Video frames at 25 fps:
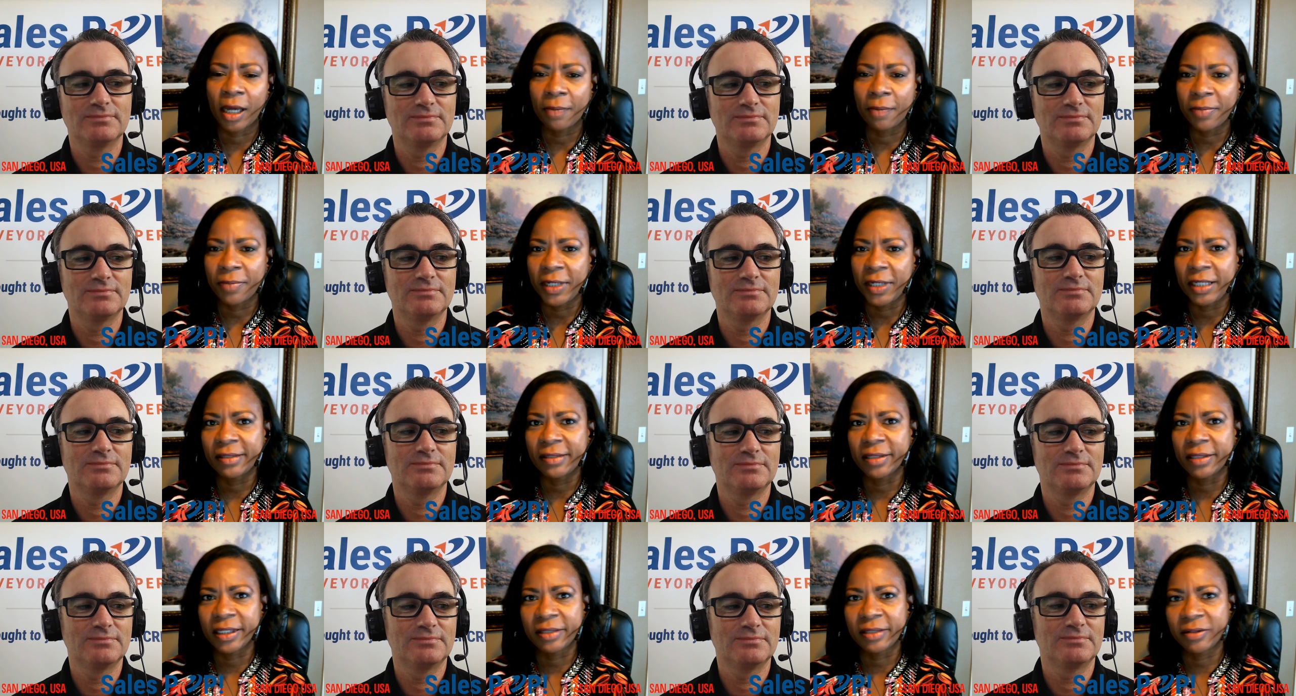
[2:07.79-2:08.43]

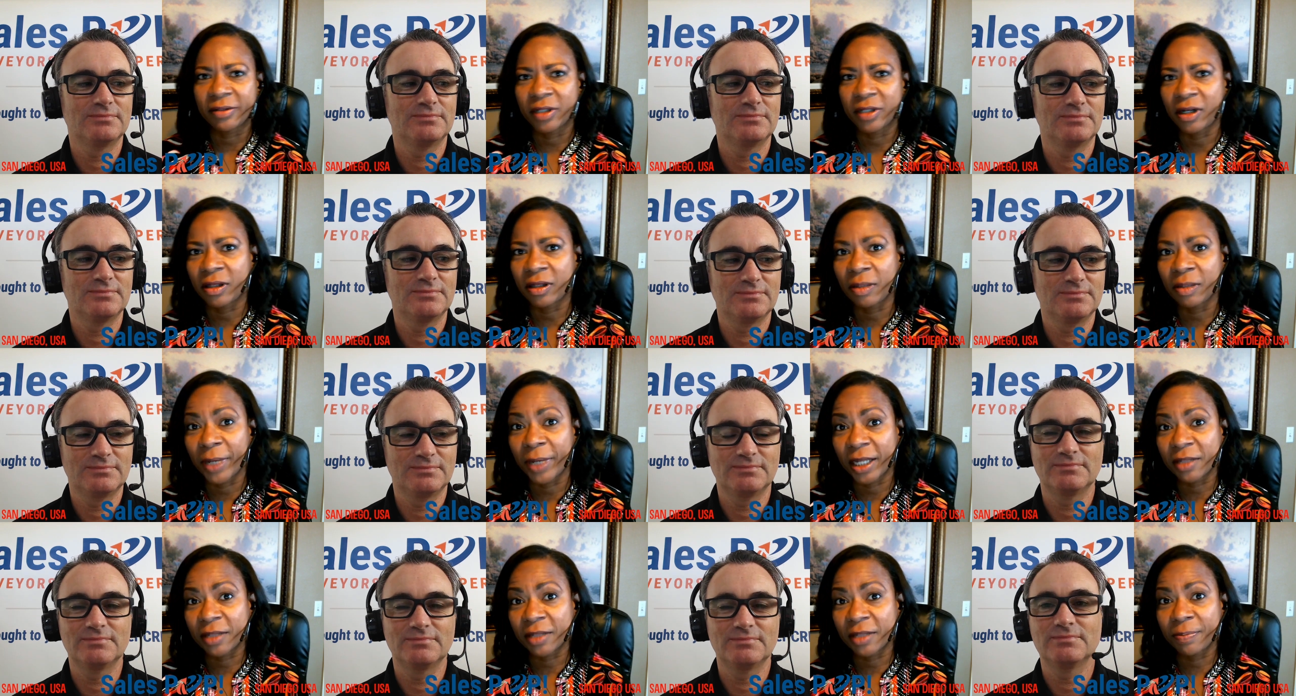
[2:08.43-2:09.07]
Speaker 1: companies listed on
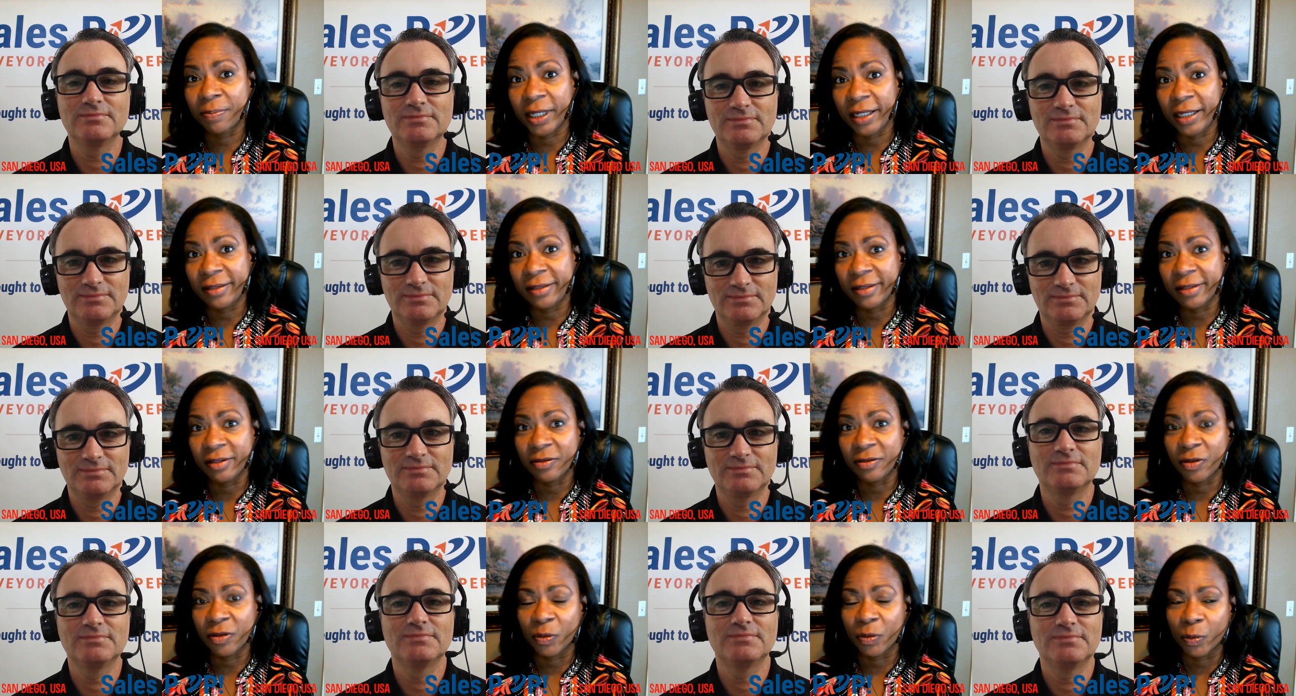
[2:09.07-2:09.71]
the best
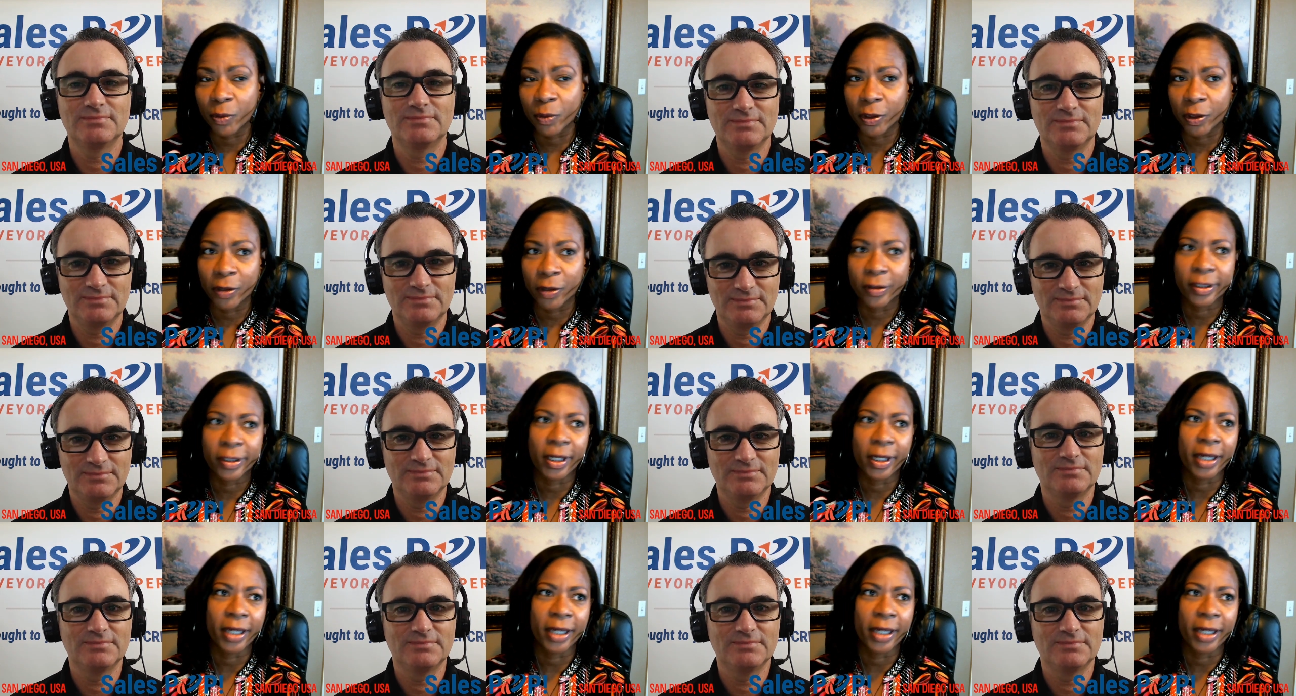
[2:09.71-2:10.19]
places to work,